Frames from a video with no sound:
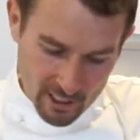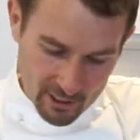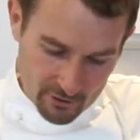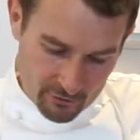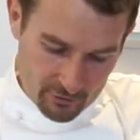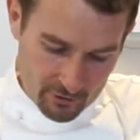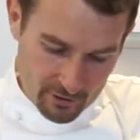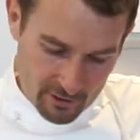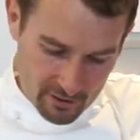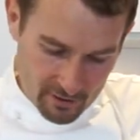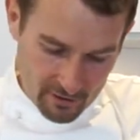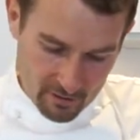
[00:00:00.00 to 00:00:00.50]

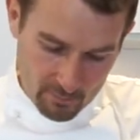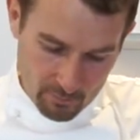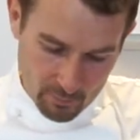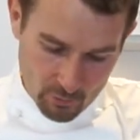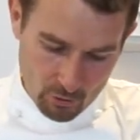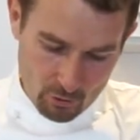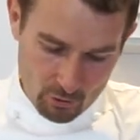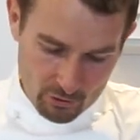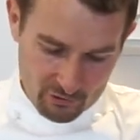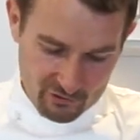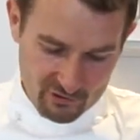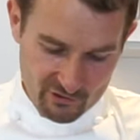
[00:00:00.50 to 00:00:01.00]
underneath the
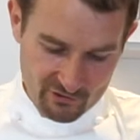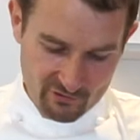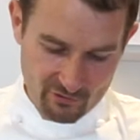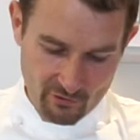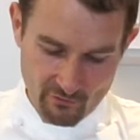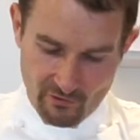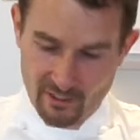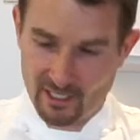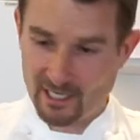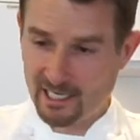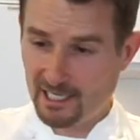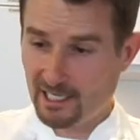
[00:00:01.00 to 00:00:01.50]
bowl just so
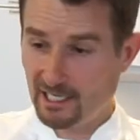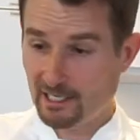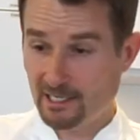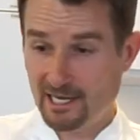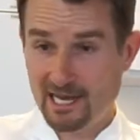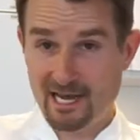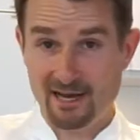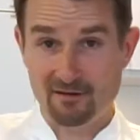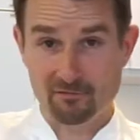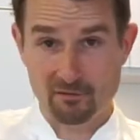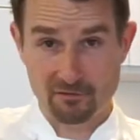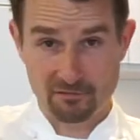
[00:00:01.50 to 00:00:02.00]
that I can
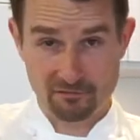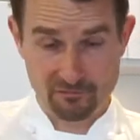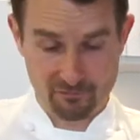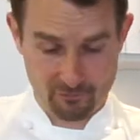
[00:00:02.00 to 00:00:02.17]
have a